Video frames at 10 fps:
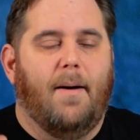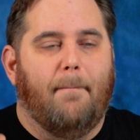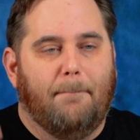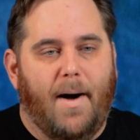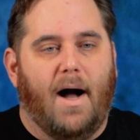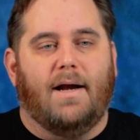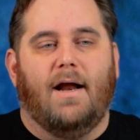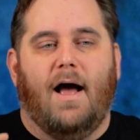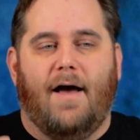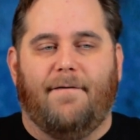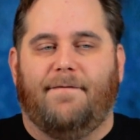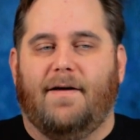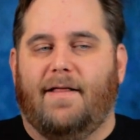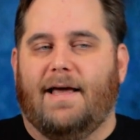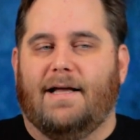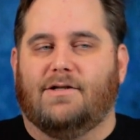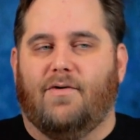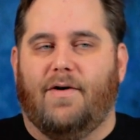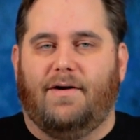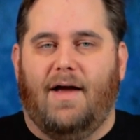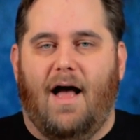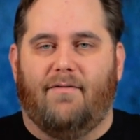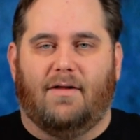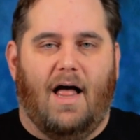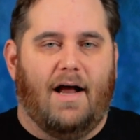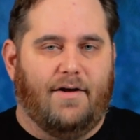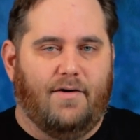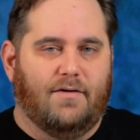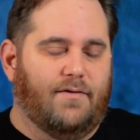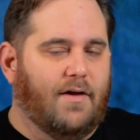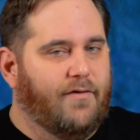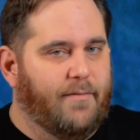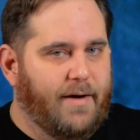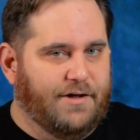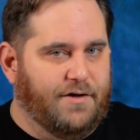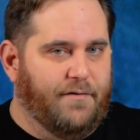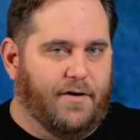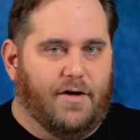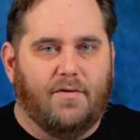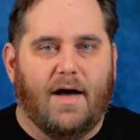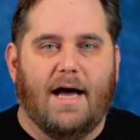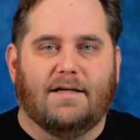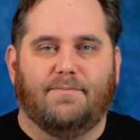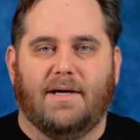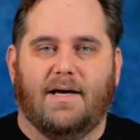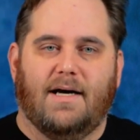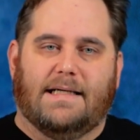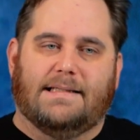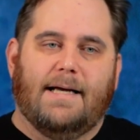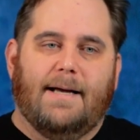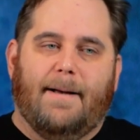but I feel like it's going to have a lot of useful information for you guys because